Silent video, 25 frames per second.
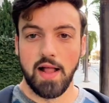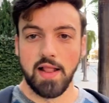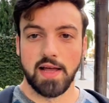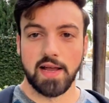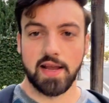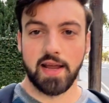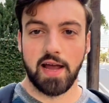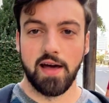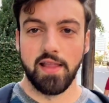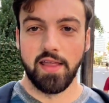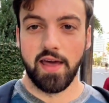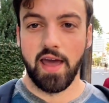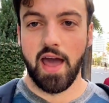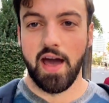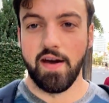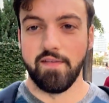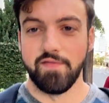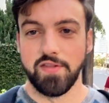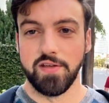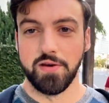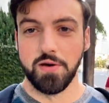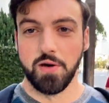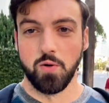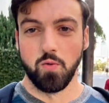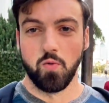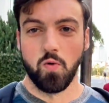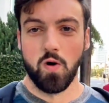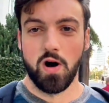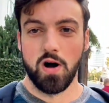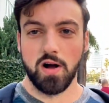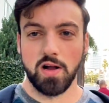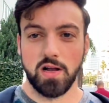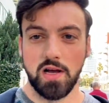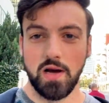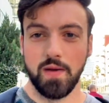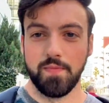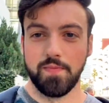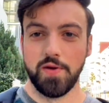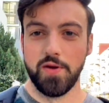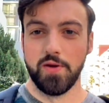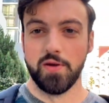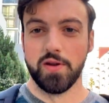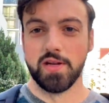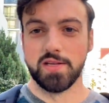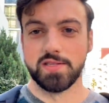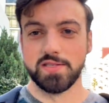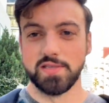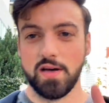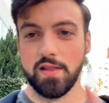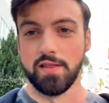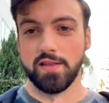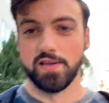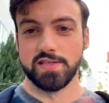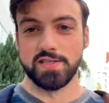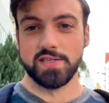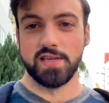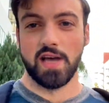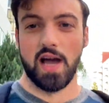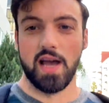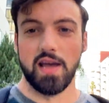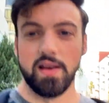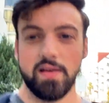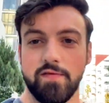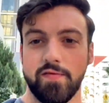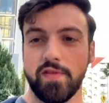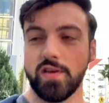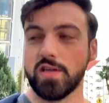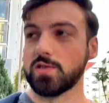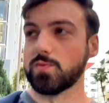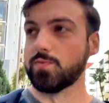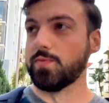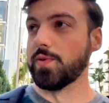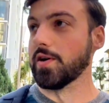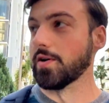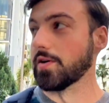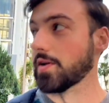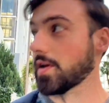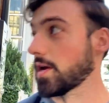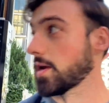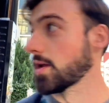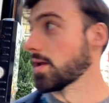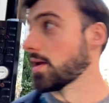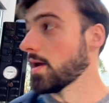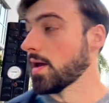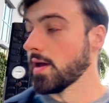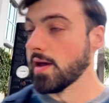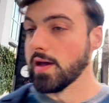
I like how they have the walk-up units on the side of this building.